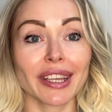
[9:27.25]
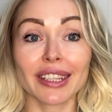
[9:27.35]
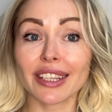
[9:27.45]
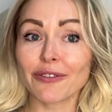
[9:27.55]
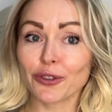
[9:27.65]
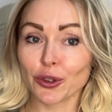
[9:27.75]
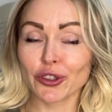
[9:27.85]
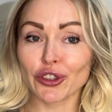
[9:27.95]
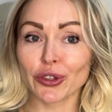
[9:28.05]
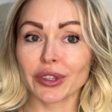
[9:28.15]
and if you
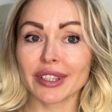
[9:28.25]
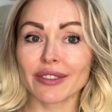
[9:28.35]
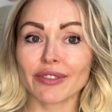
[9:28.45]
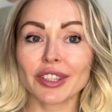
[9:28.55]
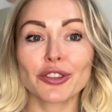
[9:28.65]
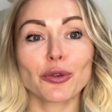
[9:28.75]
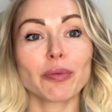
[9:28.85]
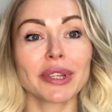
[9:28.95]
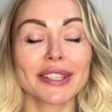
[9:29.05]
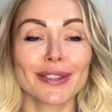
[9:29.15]
enjoyed this video,
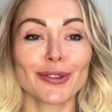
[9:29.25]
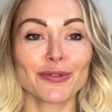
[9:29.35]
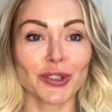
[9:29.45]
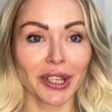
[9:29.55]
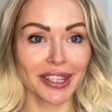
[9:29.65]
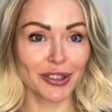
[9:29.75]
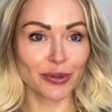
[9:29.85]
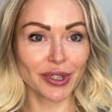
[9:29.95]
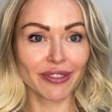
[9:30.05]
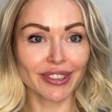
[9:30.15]
please don't forget to
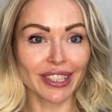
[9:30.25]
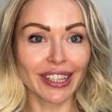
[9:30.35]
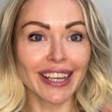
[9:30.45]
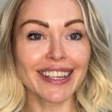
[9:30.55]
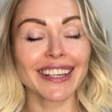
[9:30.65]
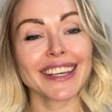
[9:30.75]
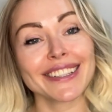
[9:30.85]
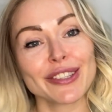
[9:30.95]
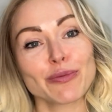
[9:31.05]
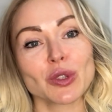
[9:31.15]
give it a like
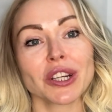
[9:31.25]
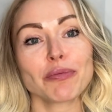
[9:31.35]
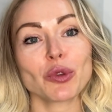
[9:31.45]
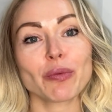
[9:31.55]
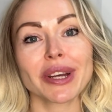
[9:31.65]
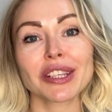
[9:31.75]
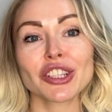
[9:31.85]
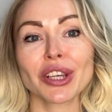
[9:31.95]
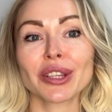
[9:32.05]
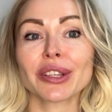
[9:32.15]
and subscribe to my
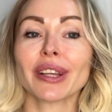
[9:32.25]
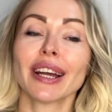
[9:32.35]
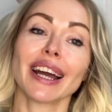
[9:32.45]
channel.